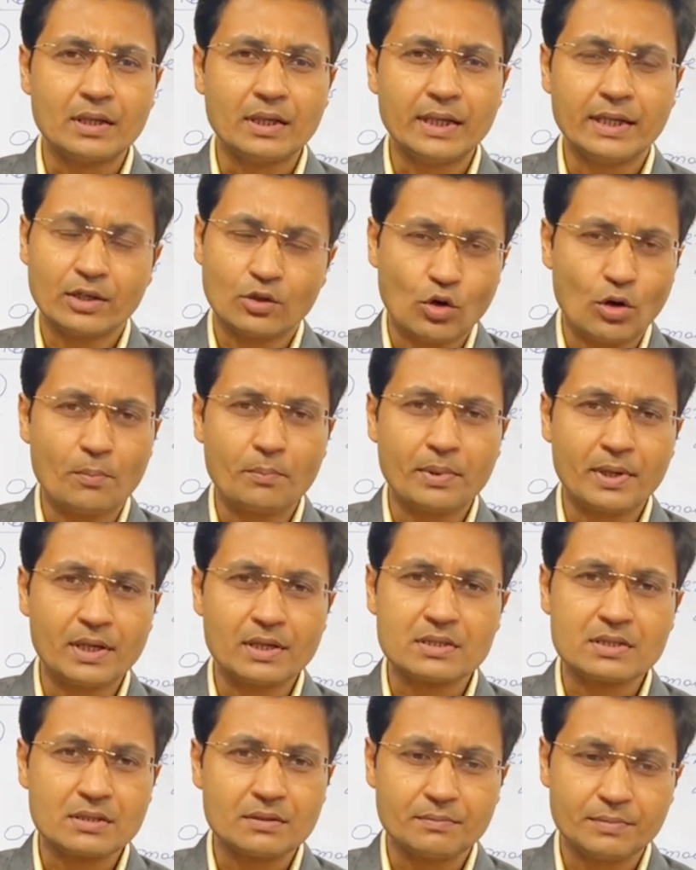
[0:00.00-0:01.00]
in
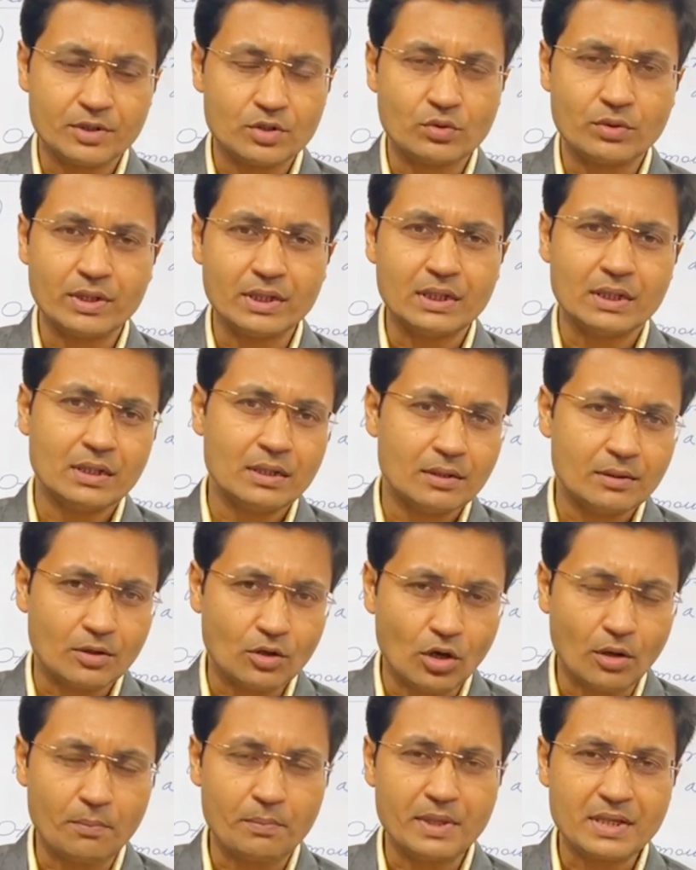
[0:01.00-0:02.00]
comparison between
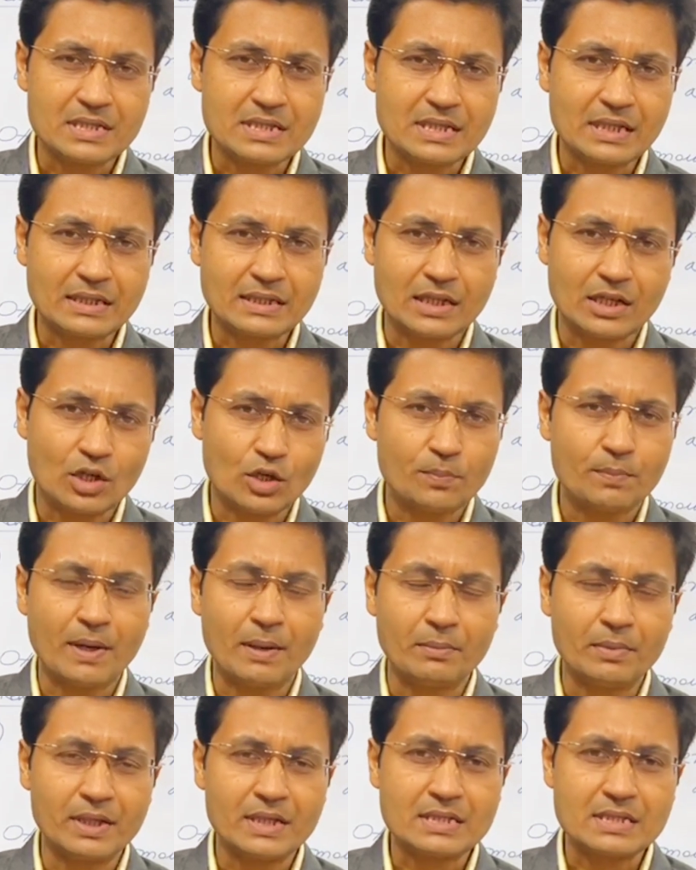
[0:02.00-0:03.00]
government sector or
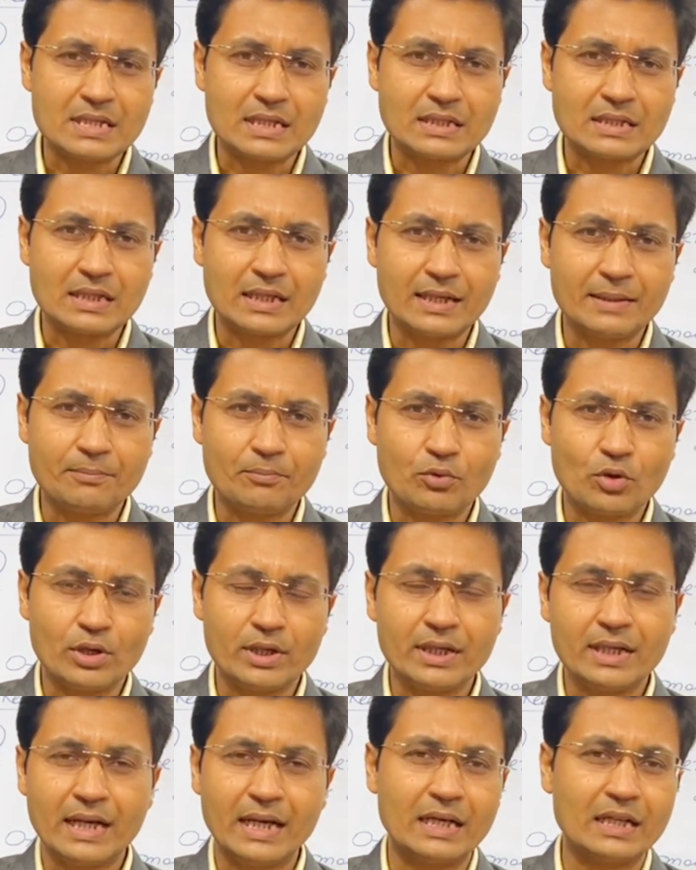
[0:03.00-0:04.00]
public sector
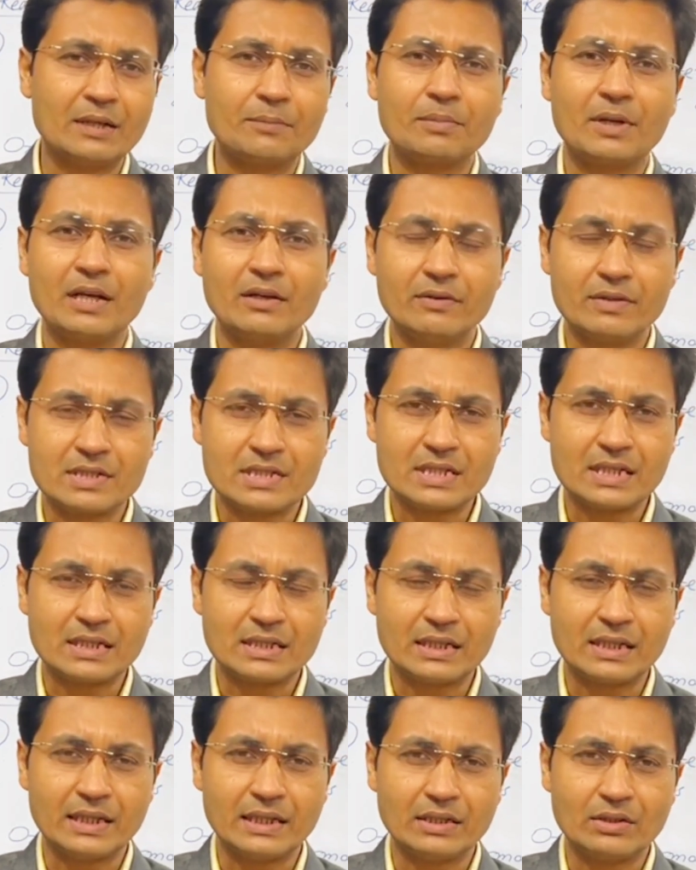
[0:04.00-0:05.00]
employee and the private
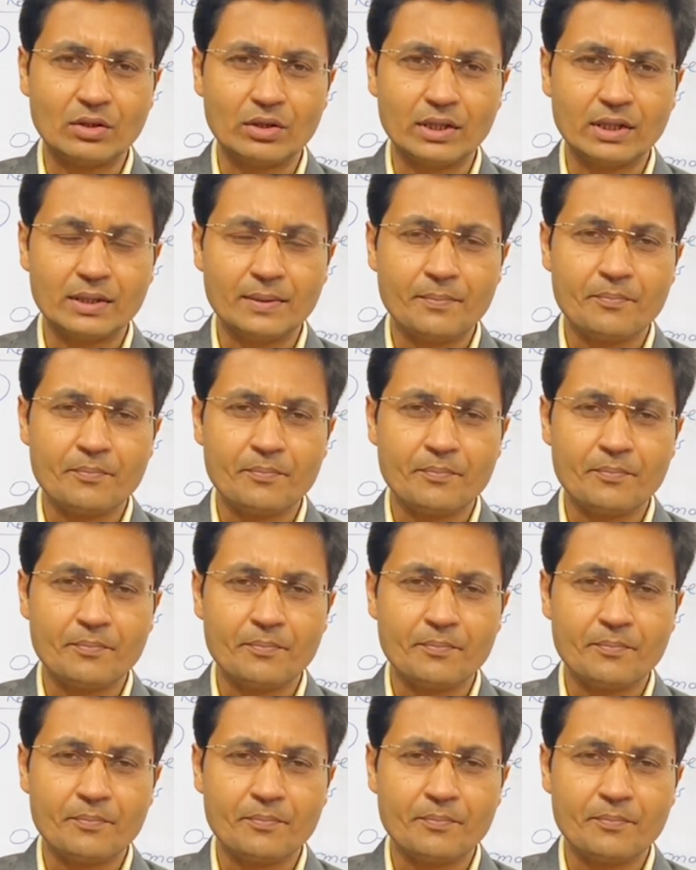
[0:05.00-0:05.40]
sector employee.